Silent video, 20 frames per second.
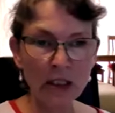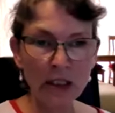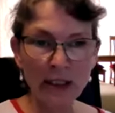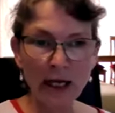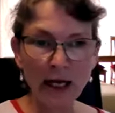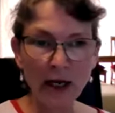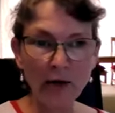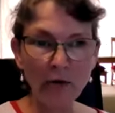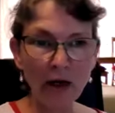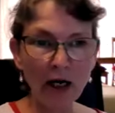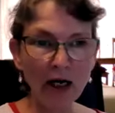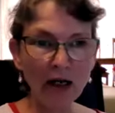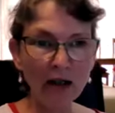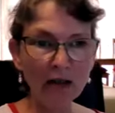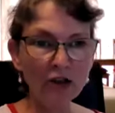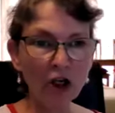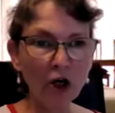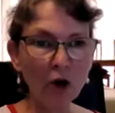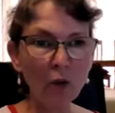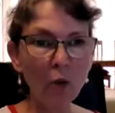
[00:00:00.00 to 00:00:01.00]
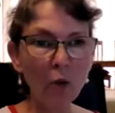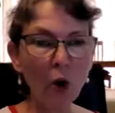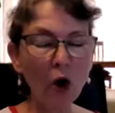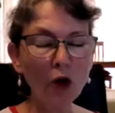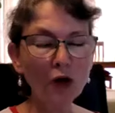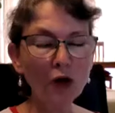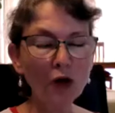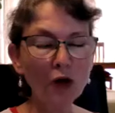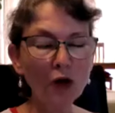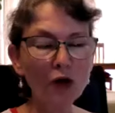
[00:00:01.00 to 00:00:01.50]
Now, I don't
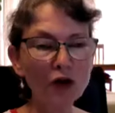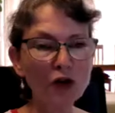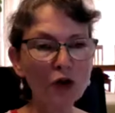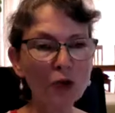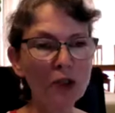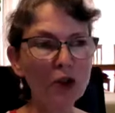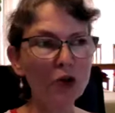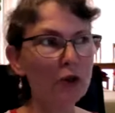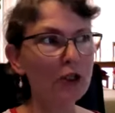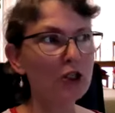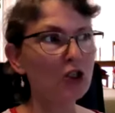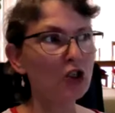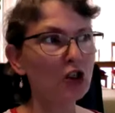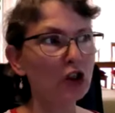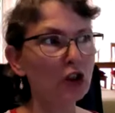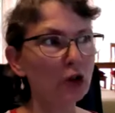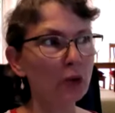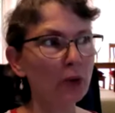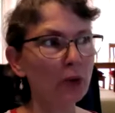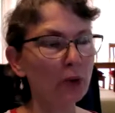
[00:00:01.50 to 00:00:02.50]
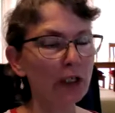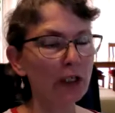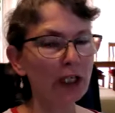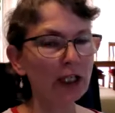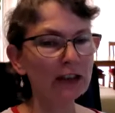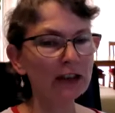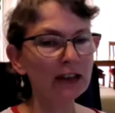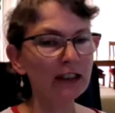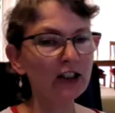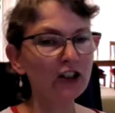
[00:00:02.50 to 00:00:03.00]
want to be critical, but when
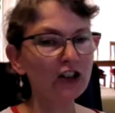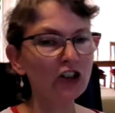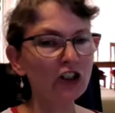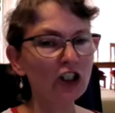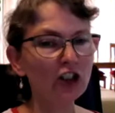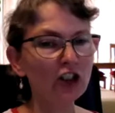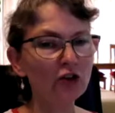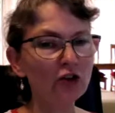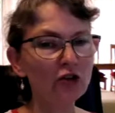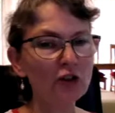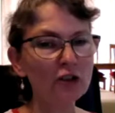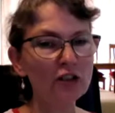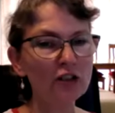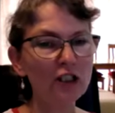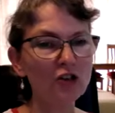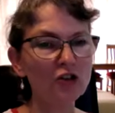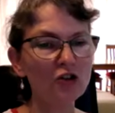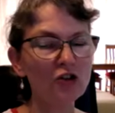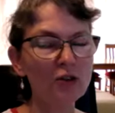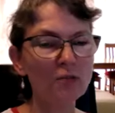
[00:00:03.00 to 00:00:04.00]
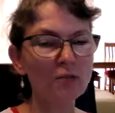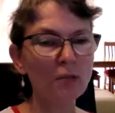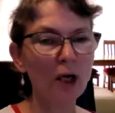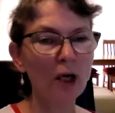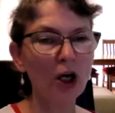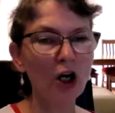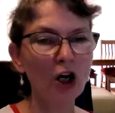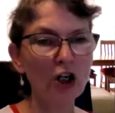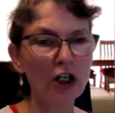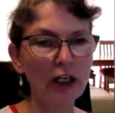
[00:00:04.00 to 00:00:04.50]
I see teachers
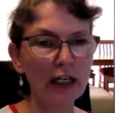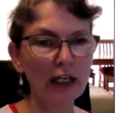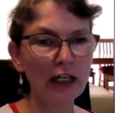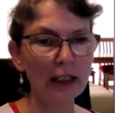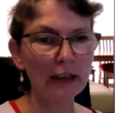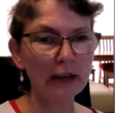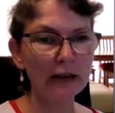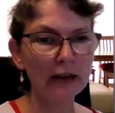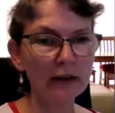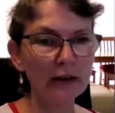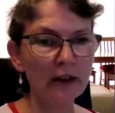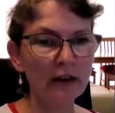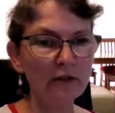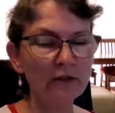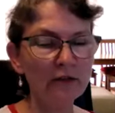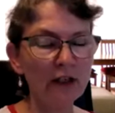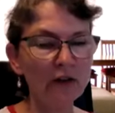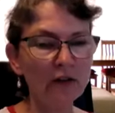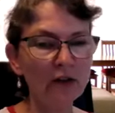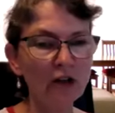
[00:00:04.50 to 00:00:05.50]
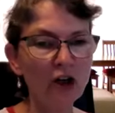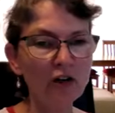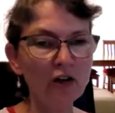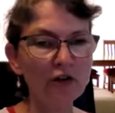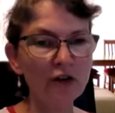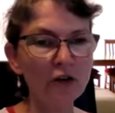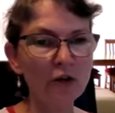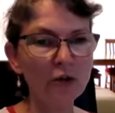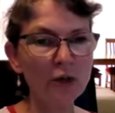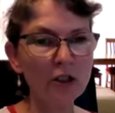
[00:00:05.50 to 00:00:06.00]
marking, very
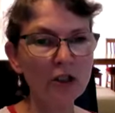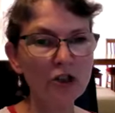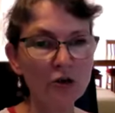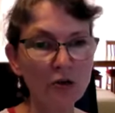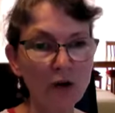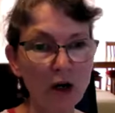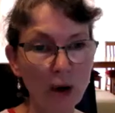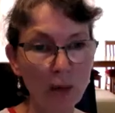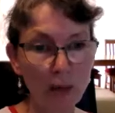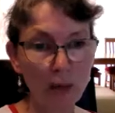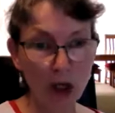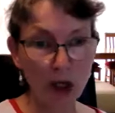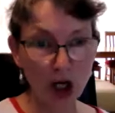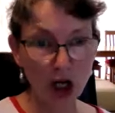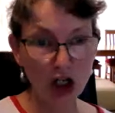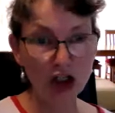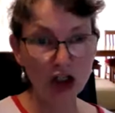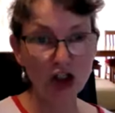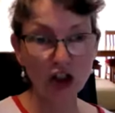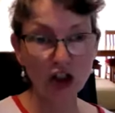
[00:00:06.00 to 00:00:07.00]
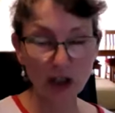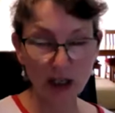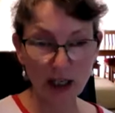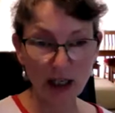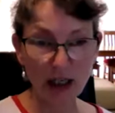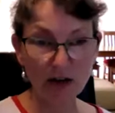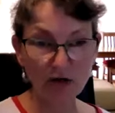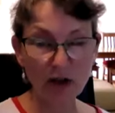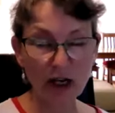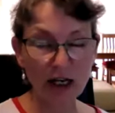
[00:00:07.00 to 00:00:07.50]
often we do our personal
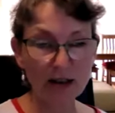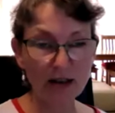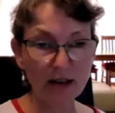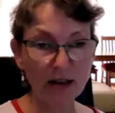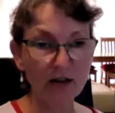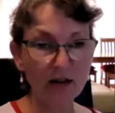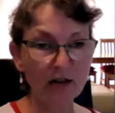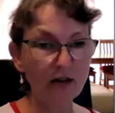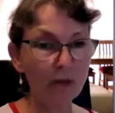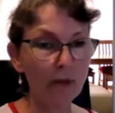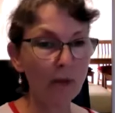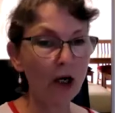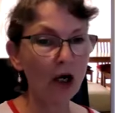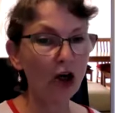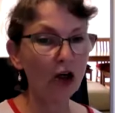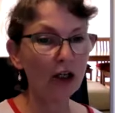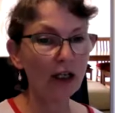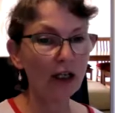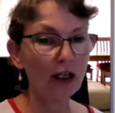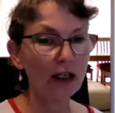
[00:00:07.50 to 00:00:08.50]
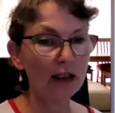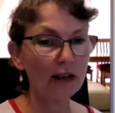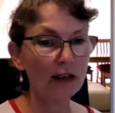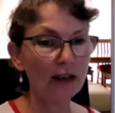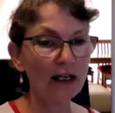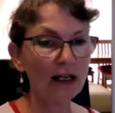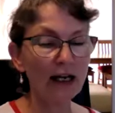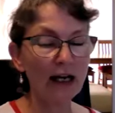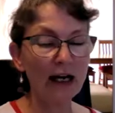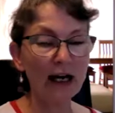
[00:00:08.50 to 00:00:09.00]
handwriting for marking.
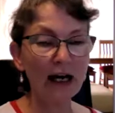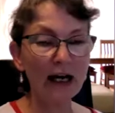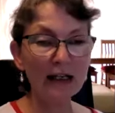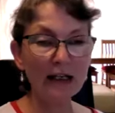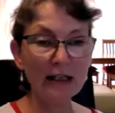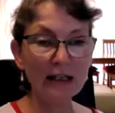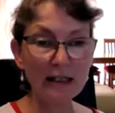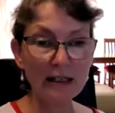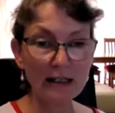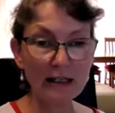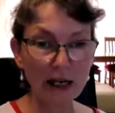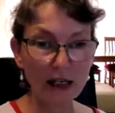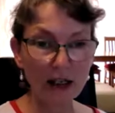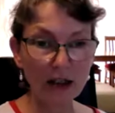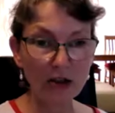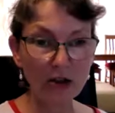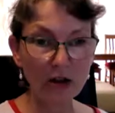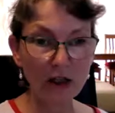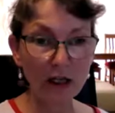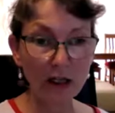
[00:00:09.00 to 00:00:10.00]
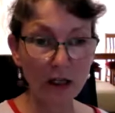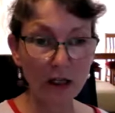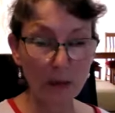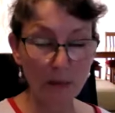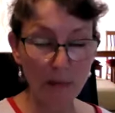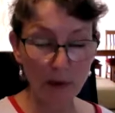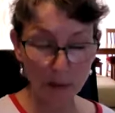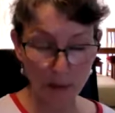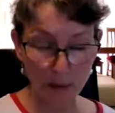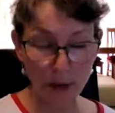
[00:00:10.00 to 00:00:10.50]
And in a
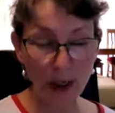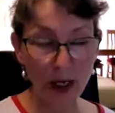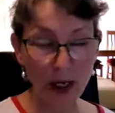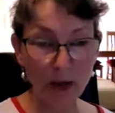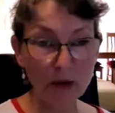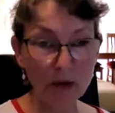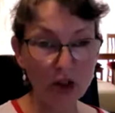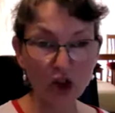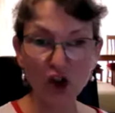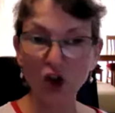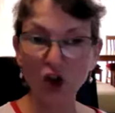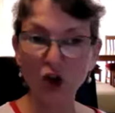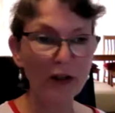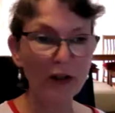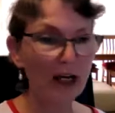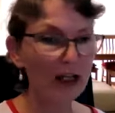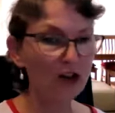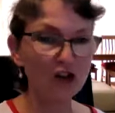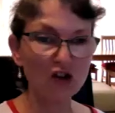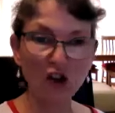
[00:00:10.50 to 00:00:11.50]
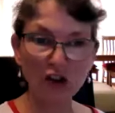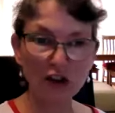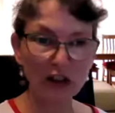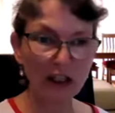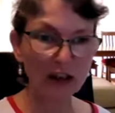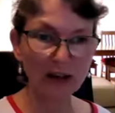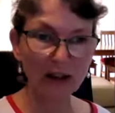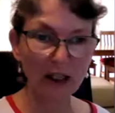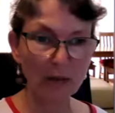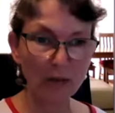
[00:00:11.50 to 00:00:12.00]
primary school, that's not
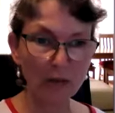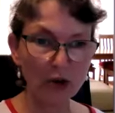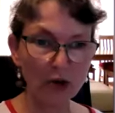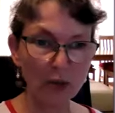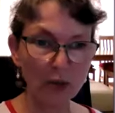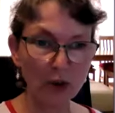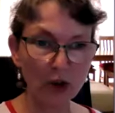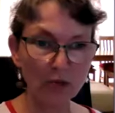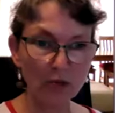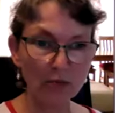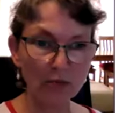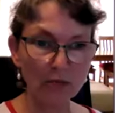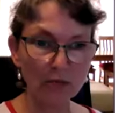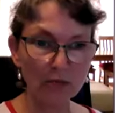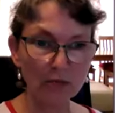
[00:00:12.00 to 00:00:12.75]
acceptable,